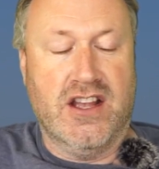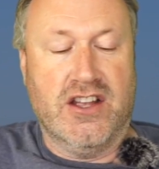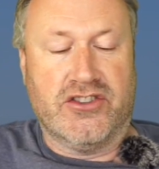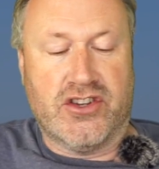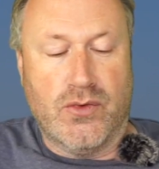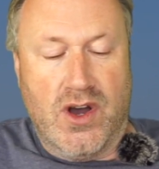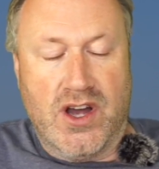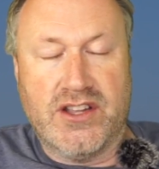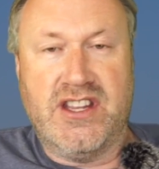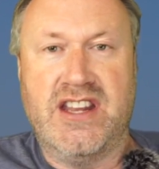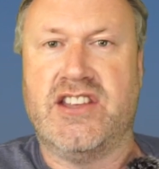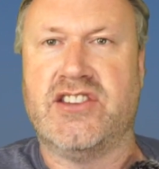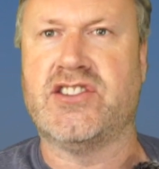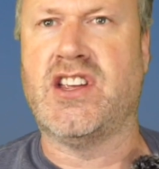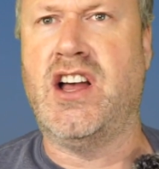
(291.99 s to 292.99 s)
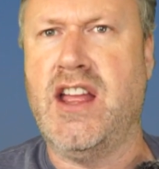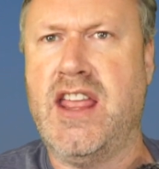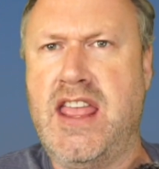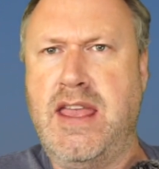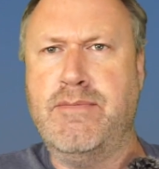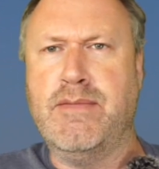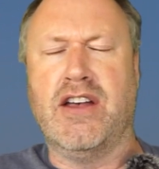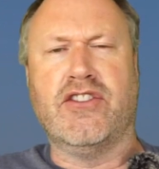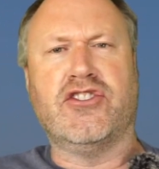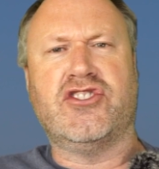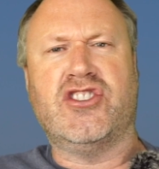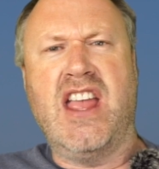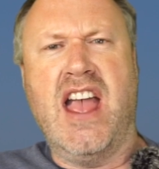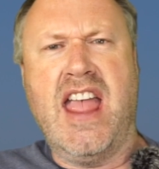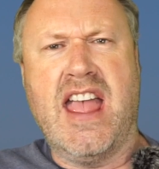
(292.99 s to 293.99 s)
So what I did is I emailed
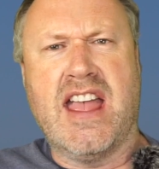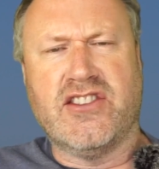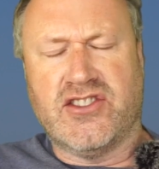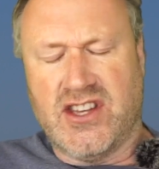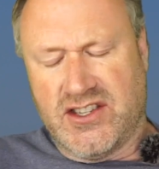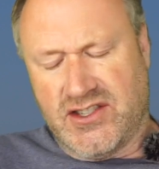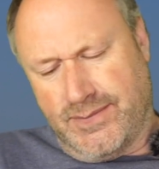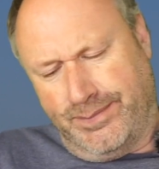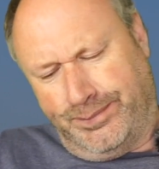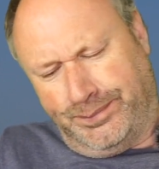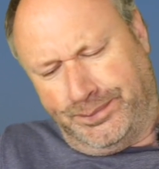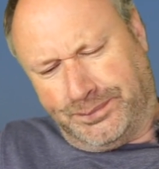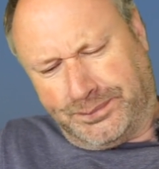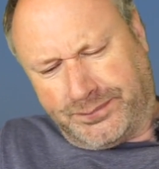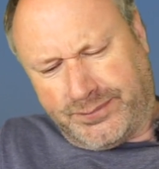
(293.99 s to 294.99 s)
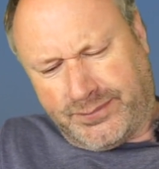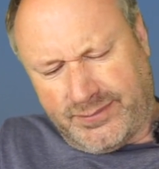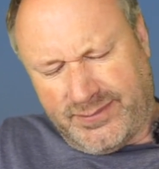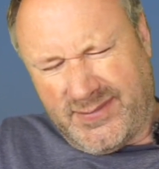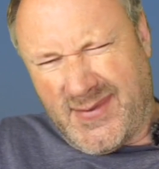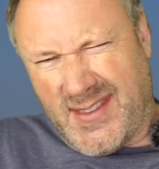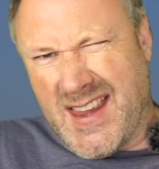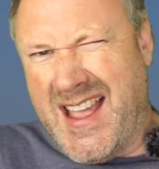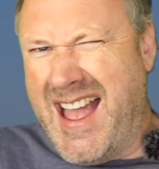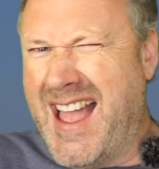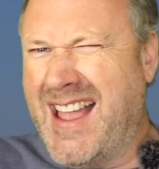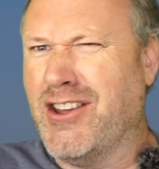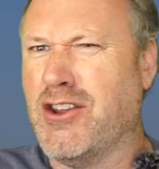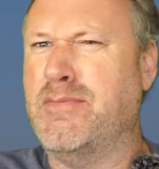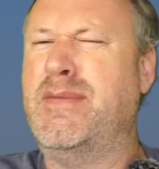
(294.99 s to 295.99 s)
the CAA and says,
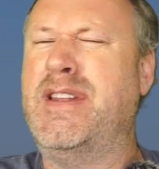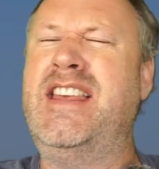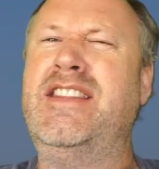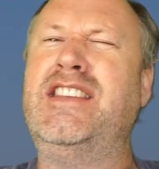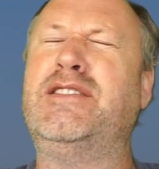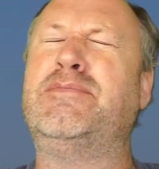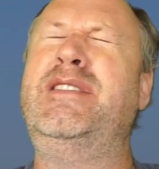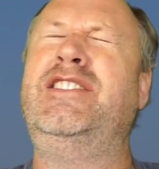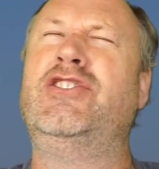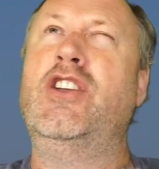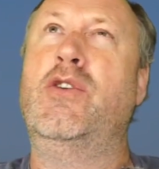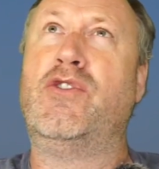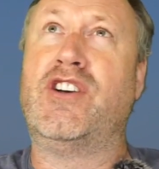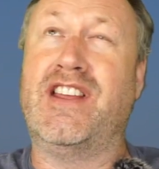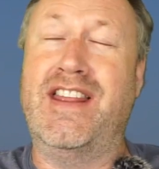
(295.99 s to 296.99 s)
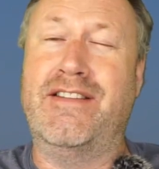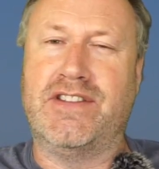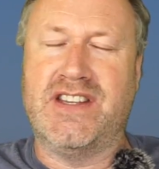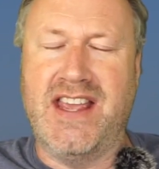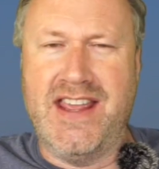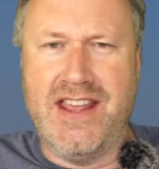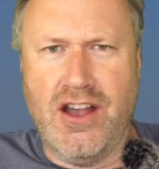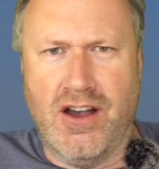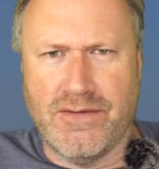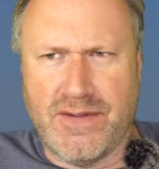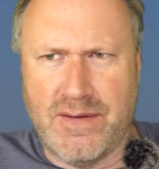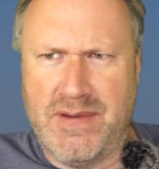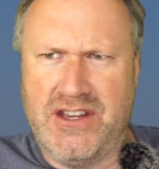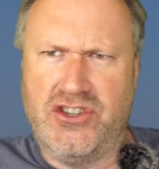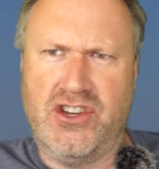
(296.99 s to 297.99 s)
hang on a minute, this means no one can ever take off. It
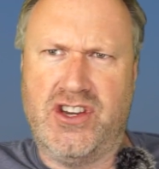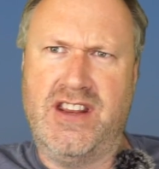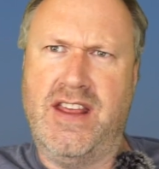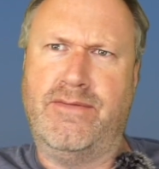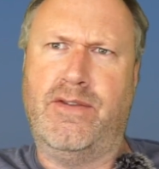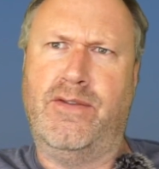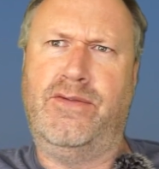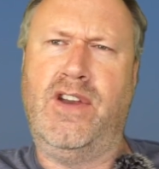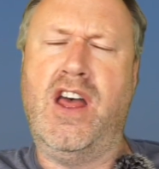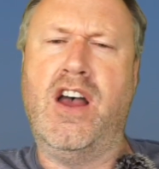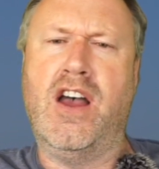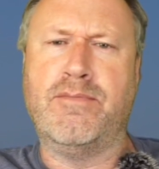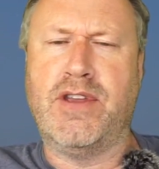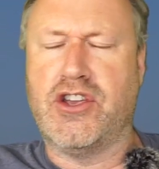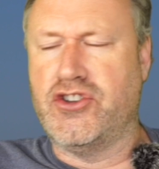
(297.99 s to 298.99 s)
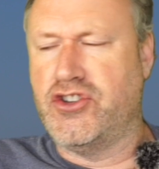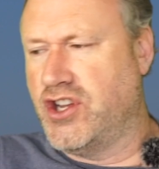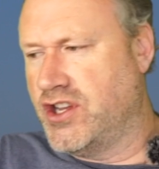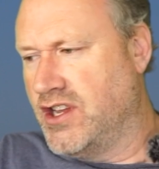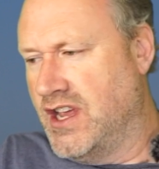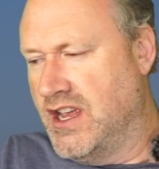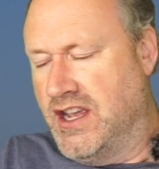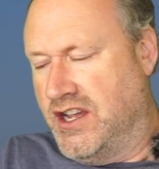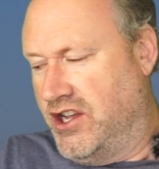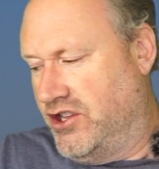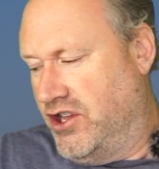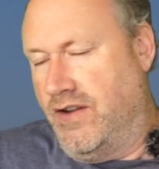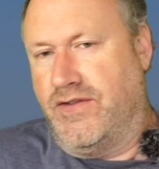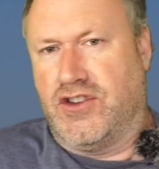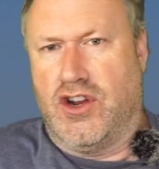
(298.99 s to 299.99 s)
means you can never fly because you
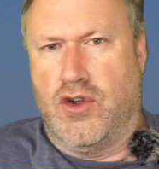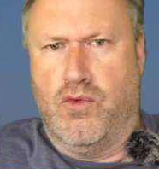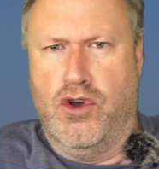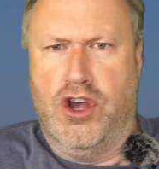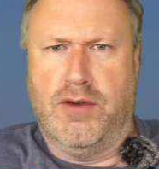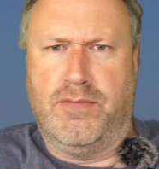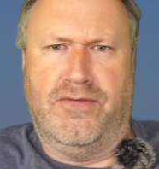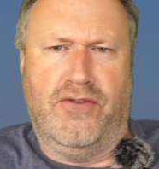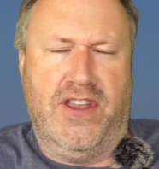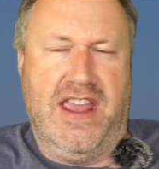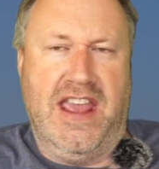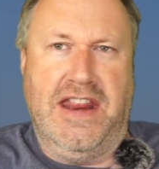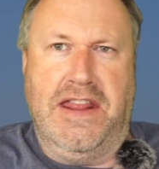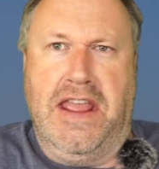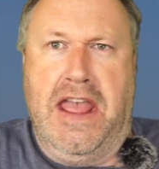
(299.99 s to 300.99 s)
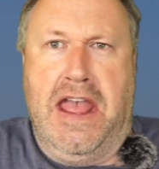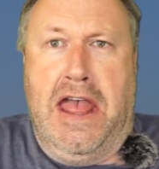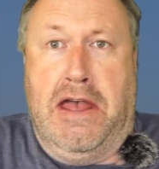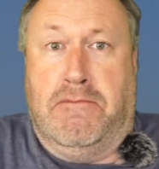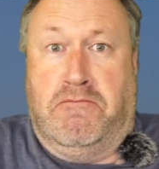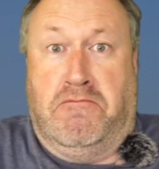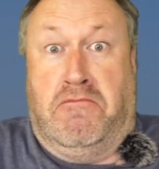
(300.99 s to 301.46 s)
don't know if it's going to work before you get in the air.